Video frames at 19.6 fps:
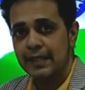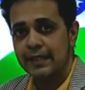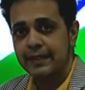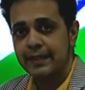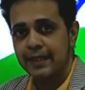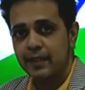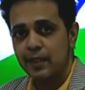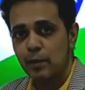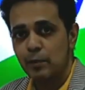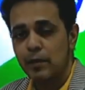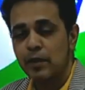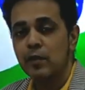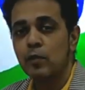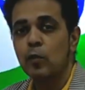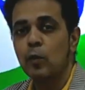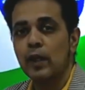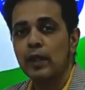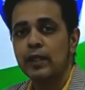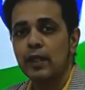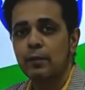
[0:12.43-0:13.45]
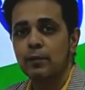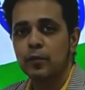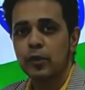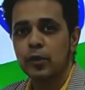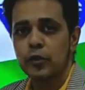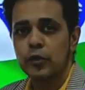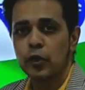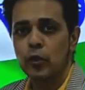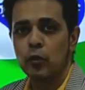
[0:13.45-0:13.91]
Gentlemen, welcome to
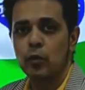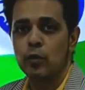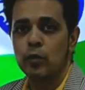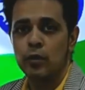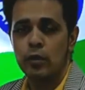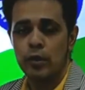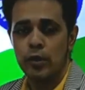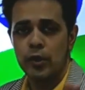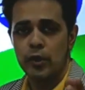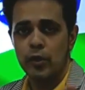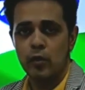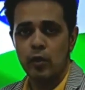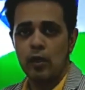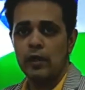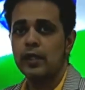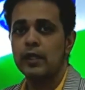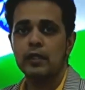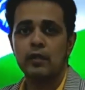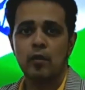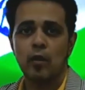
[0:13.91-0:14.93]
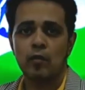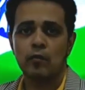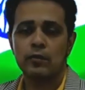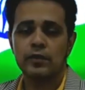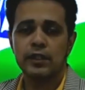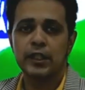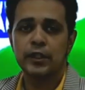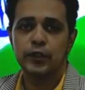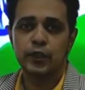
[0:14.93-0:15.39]
the show. You are in
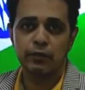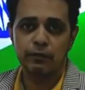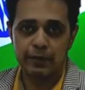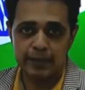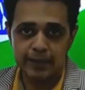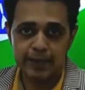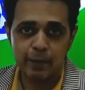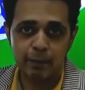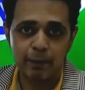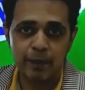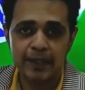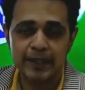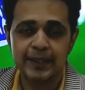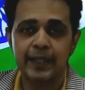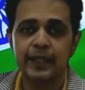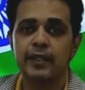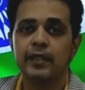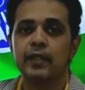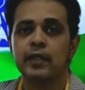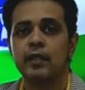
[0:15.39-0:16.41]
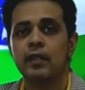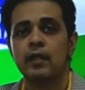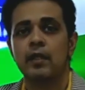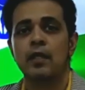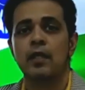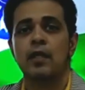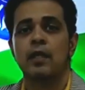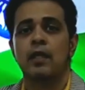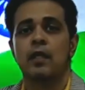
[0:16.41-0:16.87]
conversation with Simply Sid.
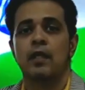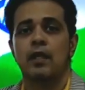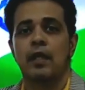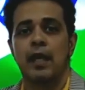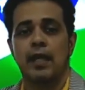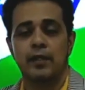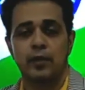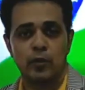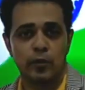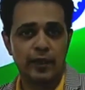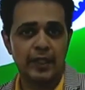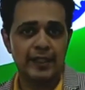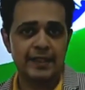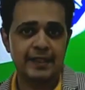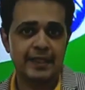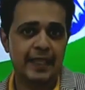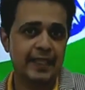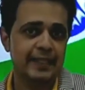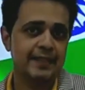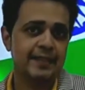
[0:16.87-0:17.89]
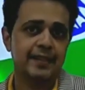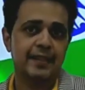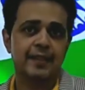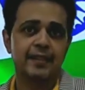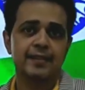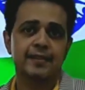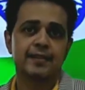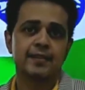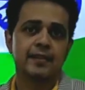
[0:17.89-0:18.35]
And today's guest
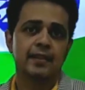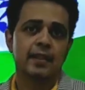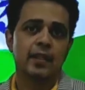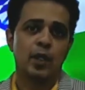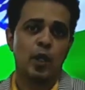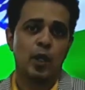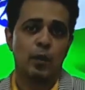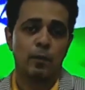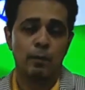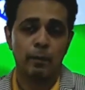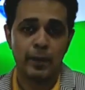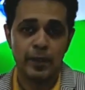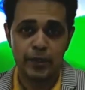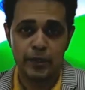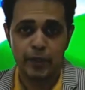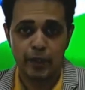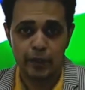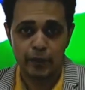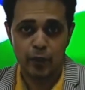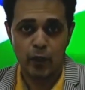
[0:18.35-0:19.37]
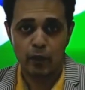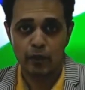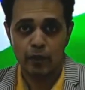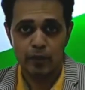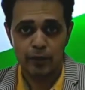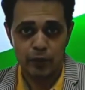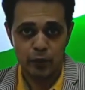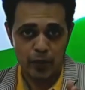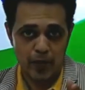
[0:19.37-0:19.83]
is Mr.
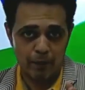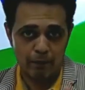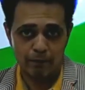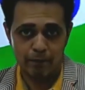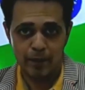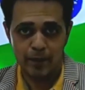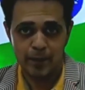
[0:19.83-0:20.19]
Donald Trump.